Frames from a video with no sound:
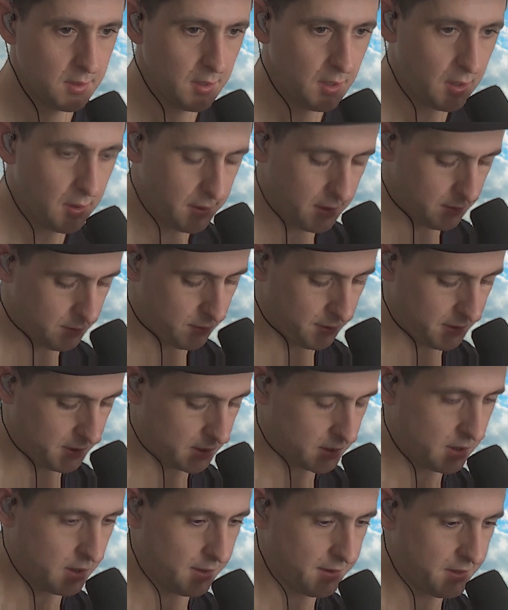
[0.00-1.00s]
Oh yeah, runner
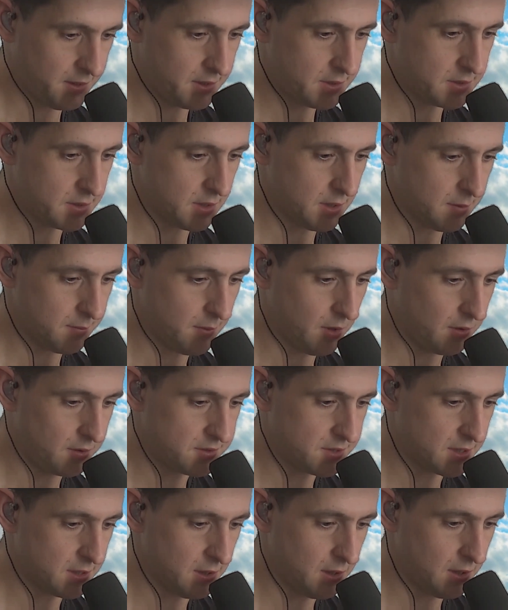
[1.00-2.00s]
Connie's uh,
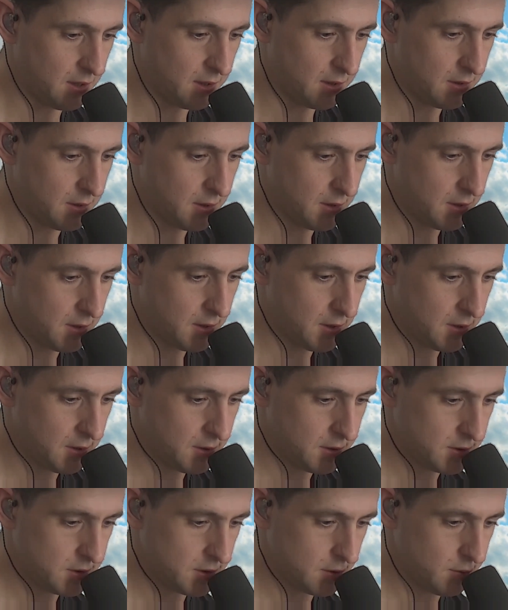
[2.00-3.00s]
molting a lot,
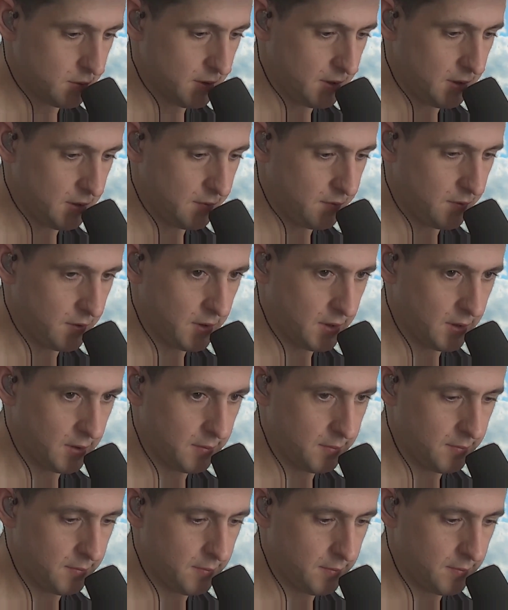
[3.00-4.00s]
so we've. Um,